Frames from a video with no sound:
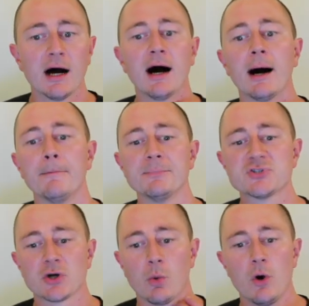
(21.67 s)

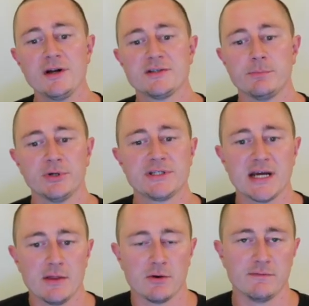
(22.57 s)
So I wanted to put
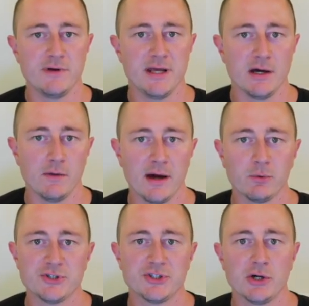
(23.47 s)
together a video that
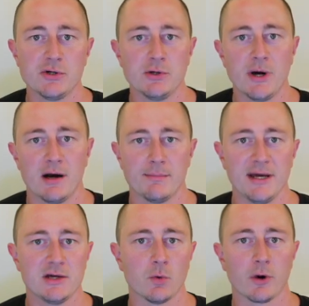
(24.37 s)
would show you how to
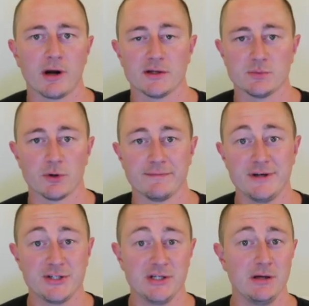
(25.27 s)
make your workouts more
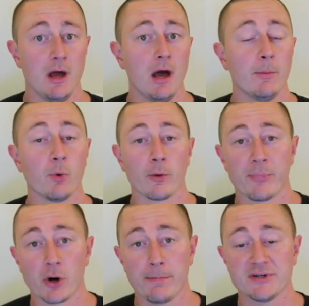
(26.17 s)
efficient, more
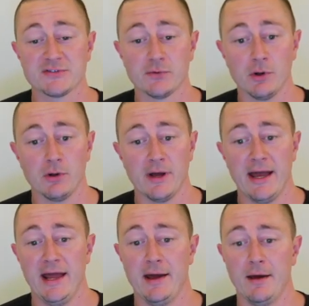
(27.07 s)
purposeful,
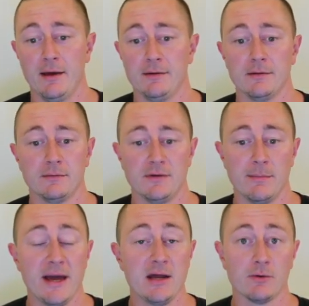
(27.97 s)
and the
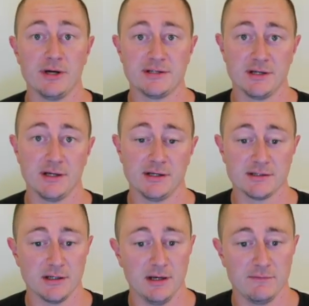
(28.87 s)
main reason
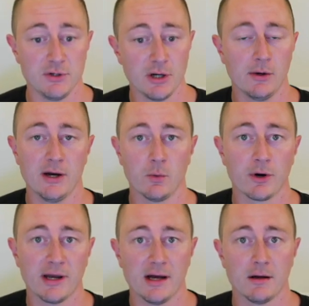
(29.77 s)
is if you know how to
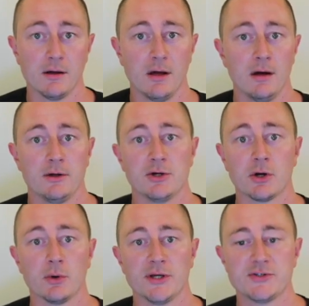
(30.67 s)
work out, you're
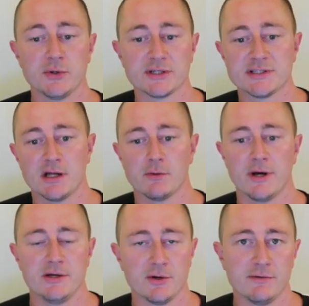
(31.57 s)
going to
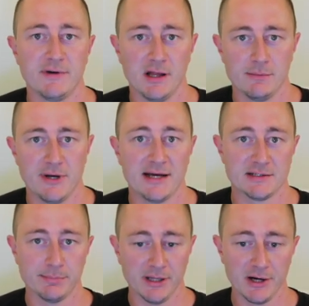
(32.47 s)
accelerate your development as
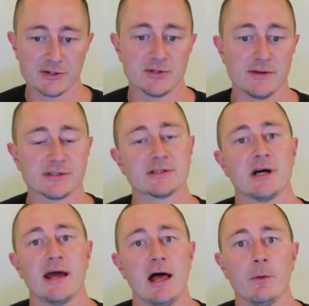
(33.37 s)
a player. So this is
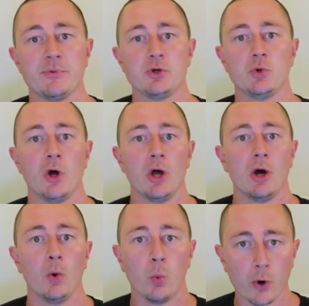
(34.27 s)
going to help you
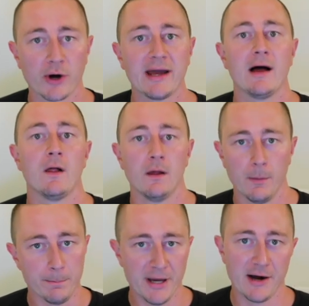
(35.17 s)
work out
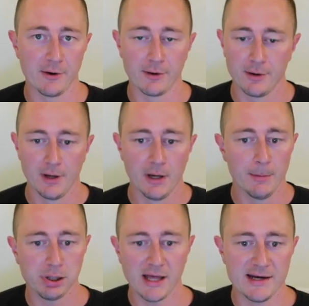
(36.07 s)
better,
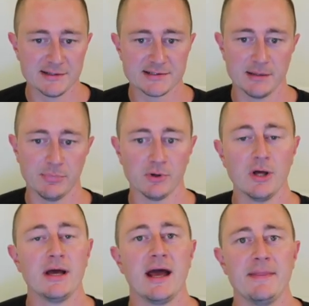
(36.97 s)
plain and simple.
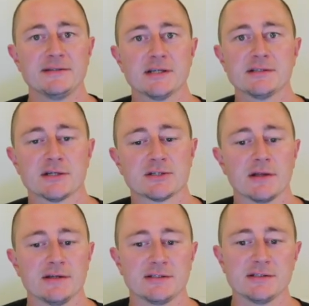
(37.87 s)
And this is
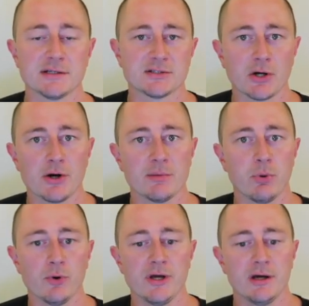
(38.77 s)
a starting
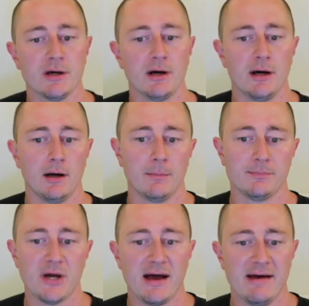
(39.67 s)
point.
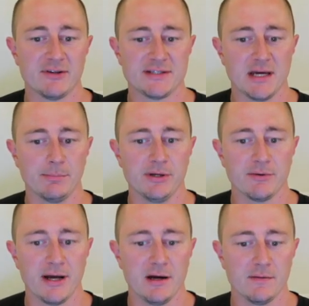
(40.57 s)
I have a
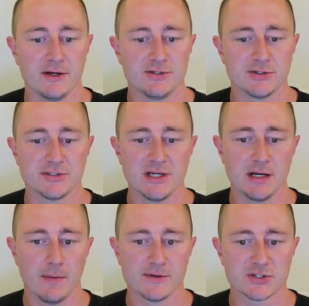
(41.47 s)
template right here that you're
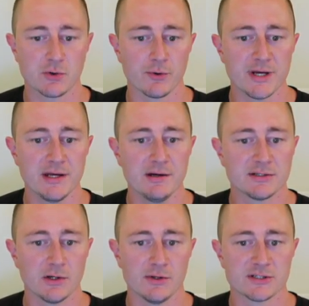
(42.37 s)
seeing on the screen.
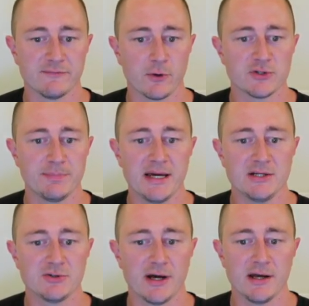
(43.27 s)
So this first
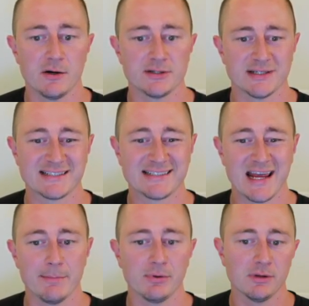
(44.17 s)
page right here is a
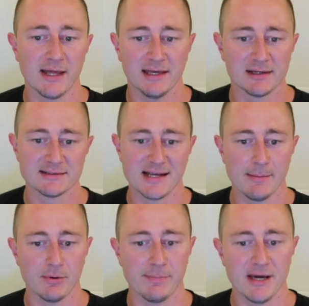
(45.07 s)
sample,
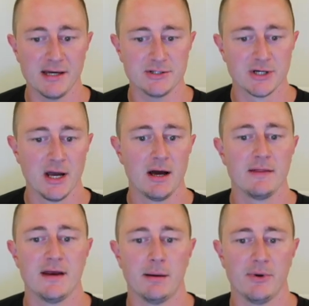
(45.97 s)
example page
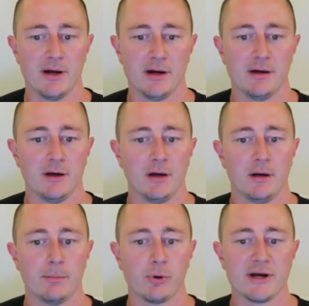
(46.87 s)
that I'm going to
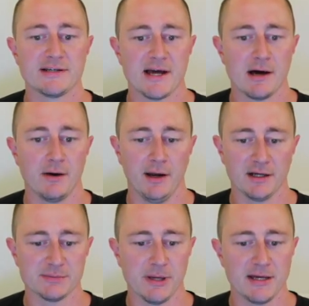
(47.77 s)
break down and
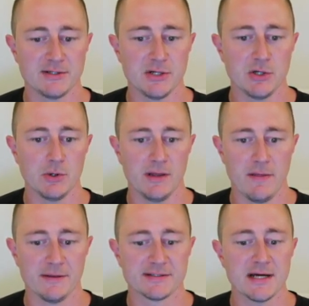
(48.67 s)
explain to you. And
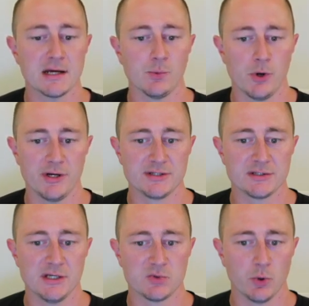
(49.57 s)
then the second one
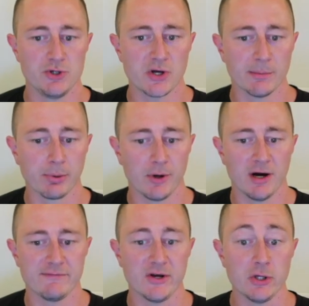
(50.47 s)
is one you can print
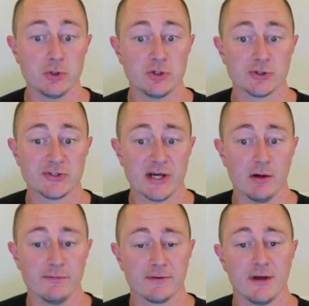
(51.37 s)
off and use
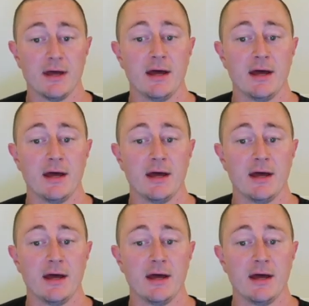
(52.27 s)
yourself.